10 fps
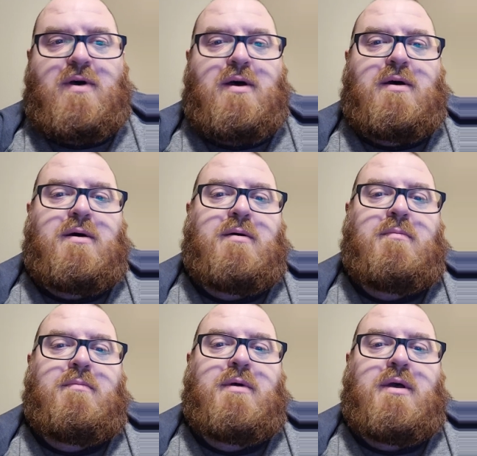
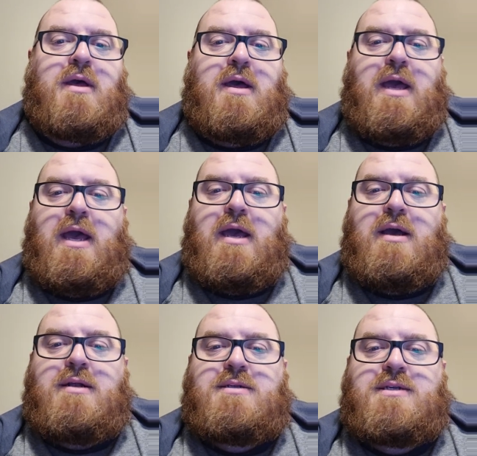
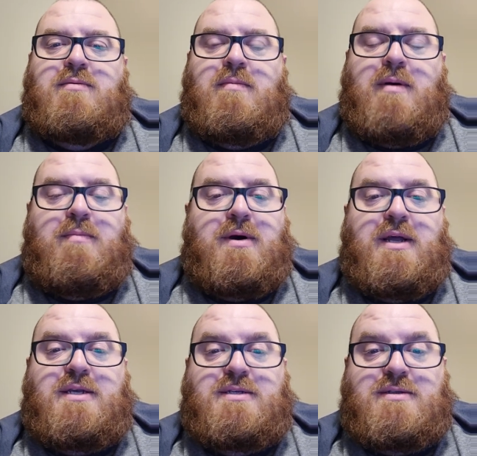and some of my
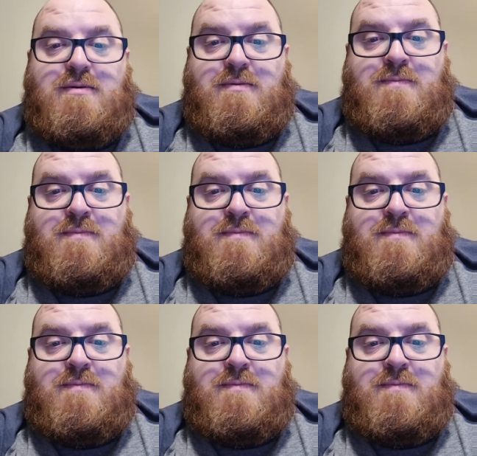buddies